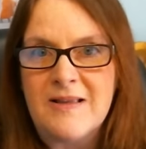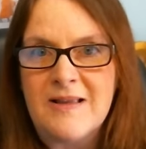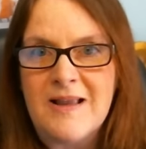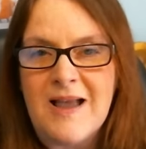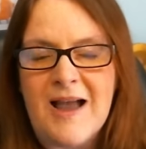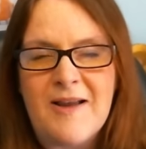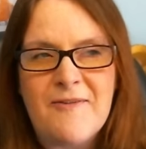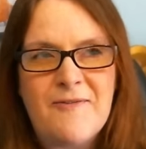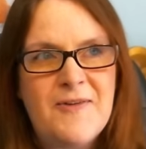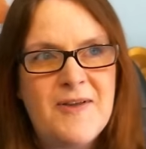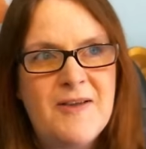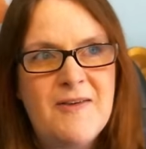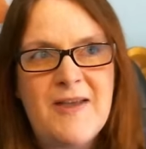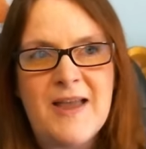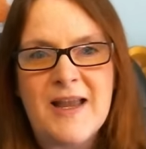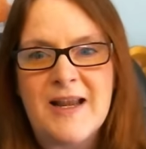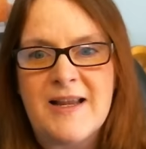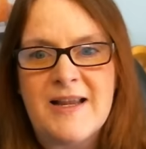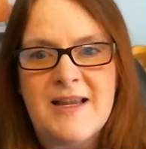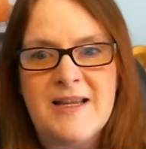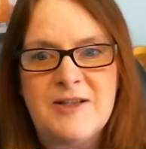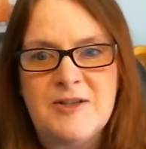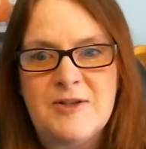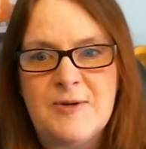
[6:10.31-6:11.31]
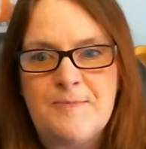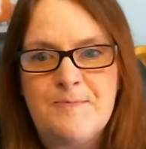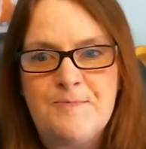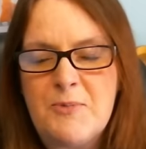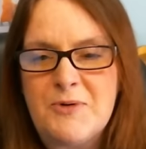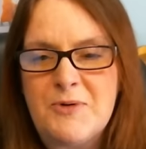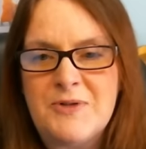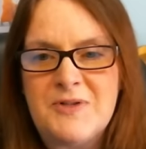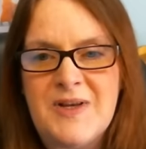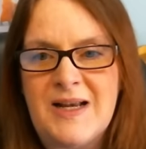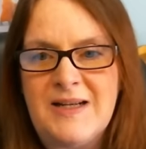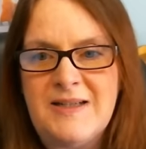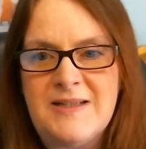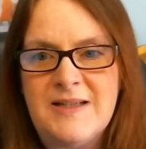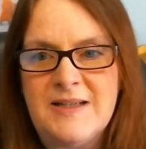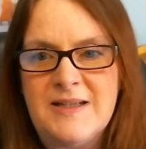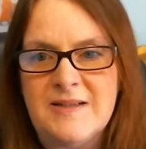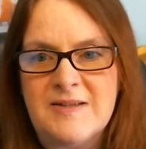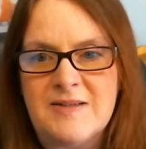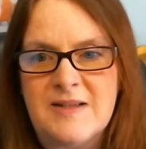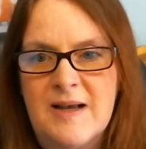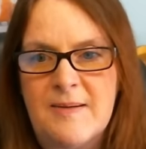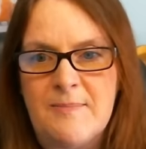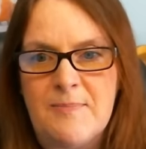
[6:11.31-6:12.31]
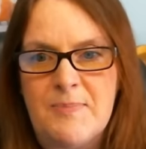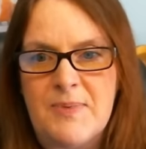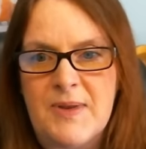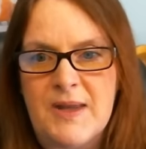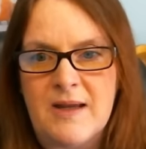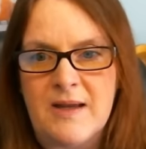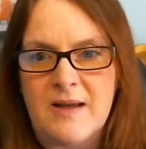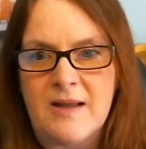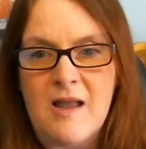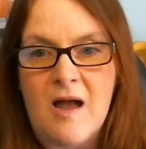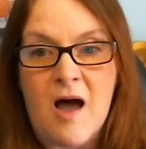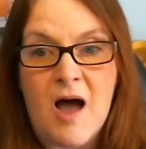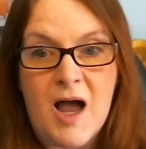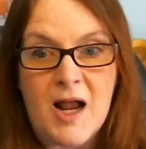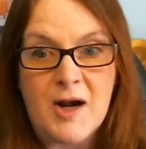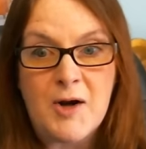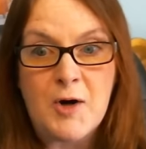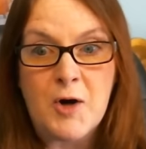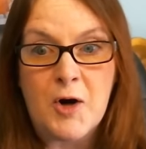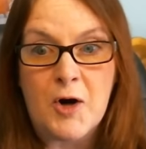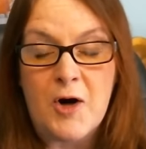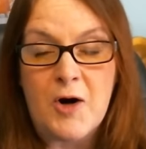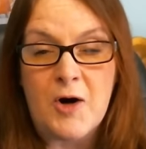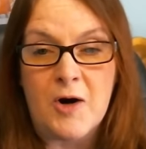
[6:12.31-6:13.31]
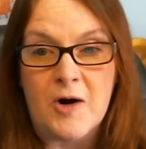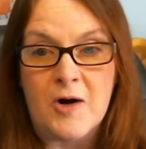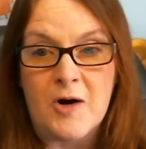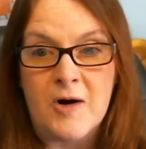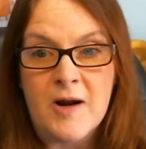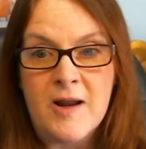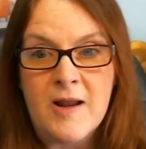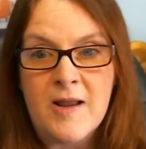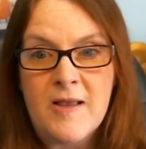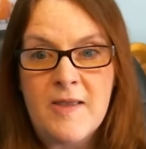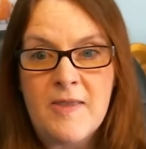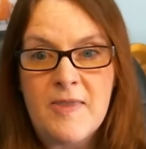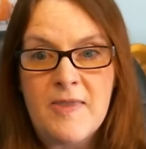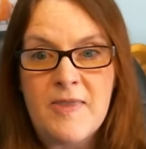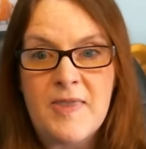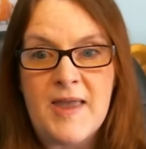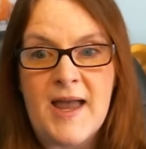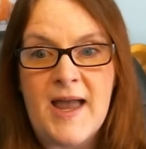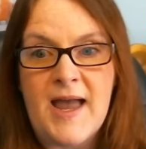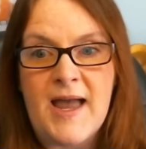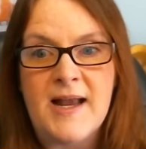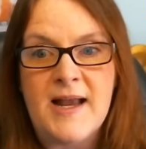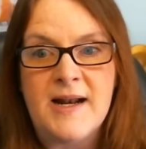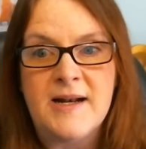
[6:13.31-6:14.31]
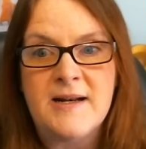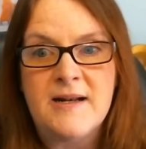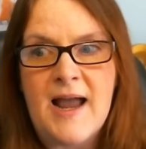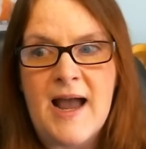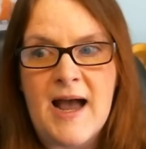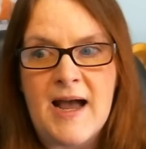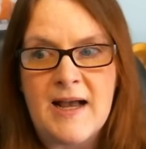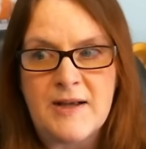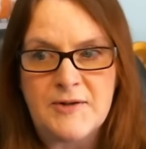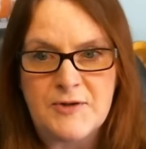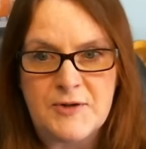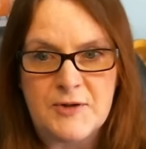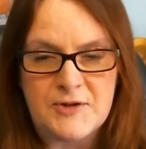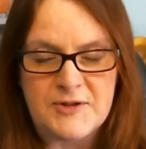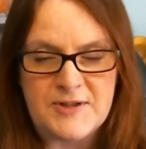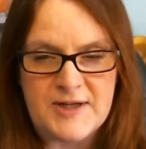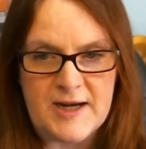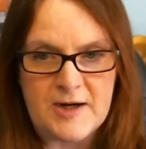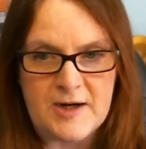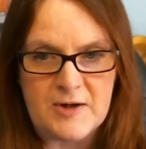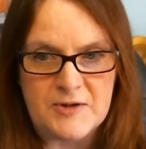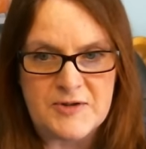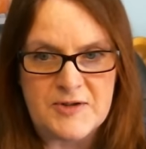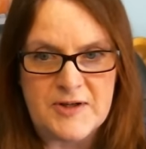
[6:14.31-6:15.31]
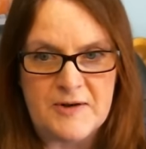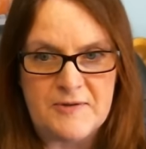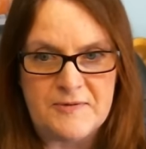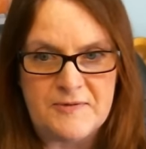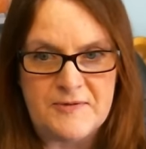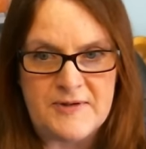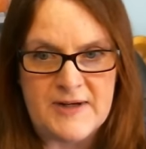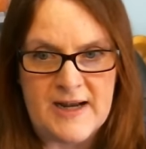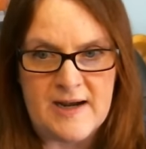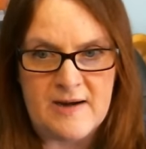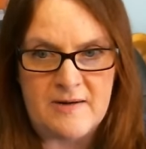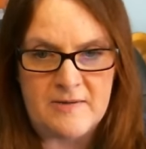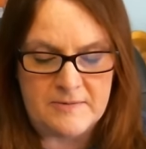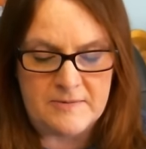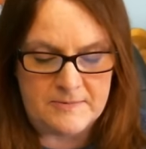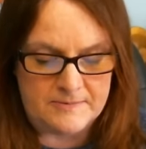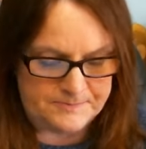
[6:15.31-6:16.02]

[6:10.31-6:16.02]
I feel like he's presenting something on her that has her take herself down.